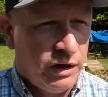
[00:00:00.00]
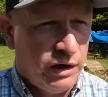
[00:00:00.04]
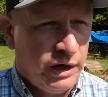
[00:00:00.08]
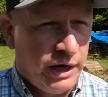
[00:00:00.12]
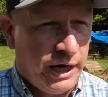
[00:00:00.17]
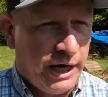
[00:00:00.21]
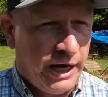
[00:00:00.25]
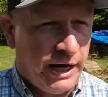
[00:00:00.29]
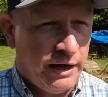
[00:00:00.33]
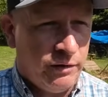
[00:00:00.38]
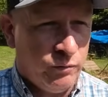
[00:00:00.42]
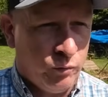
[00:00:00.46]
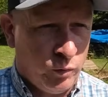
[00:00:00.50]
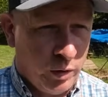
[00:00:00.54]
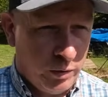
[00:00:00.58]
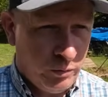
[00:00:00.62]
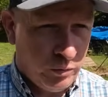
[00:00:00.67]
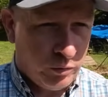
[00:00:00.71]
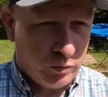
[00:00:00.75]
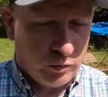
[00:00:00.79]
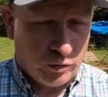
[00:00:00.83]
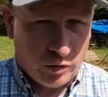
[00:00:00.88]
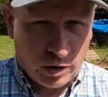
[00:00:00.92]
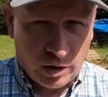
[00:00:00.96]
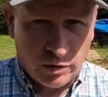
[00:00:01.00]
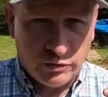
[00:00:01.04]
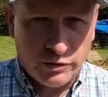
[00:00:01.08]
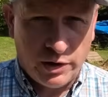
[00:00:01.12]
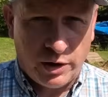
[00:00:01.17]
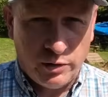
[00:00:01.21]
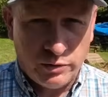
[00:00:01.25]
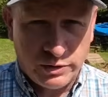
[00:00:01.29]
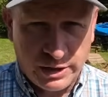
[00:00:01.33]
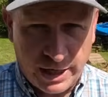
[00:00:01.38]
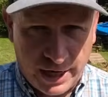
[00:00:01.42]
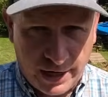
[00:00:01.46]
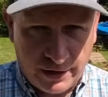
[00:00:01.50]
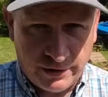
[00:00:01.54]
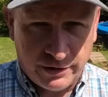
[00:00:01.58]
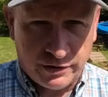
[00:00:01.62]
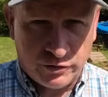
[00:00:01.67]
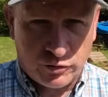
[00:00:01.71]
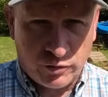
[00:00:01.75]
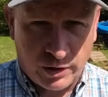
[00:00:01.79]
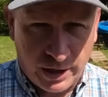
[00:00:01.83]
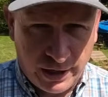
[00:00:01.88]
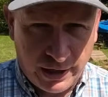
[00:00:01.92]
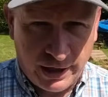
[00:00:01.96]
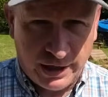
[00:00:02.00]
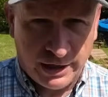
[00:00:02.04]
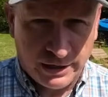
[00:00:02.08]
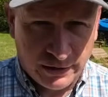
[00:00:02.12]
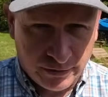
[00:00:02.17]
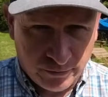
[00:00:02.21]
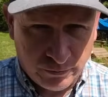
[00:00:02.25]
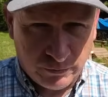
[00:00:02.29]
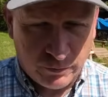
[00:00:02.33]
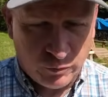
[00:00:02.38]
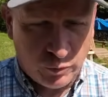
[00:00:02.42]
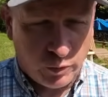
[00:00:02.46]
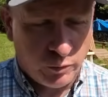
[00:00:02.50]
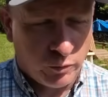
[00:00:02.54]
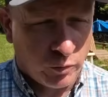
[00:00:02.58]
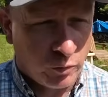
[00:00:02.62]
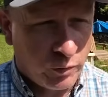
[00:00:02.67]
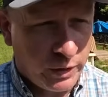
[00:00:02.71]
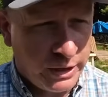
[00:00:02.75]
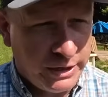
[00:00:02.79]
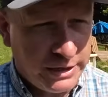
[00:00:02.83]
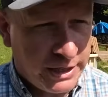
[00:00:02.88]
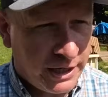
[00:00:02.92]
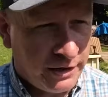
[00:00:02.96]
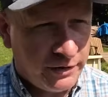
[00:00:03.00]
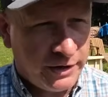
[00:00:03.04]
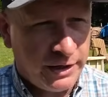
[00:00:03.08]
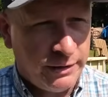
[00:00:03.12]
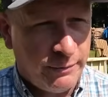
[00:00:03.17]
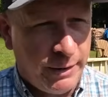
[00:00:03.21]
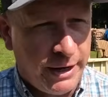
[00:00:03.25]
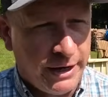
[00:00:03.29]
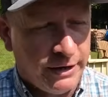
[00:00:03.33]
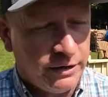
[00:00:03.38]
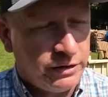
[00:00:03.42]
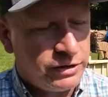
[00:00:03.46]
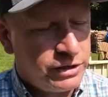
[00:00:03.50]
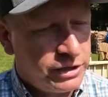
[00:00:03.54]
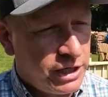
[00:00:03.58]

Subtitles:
and we will grow those out and we will retail them out.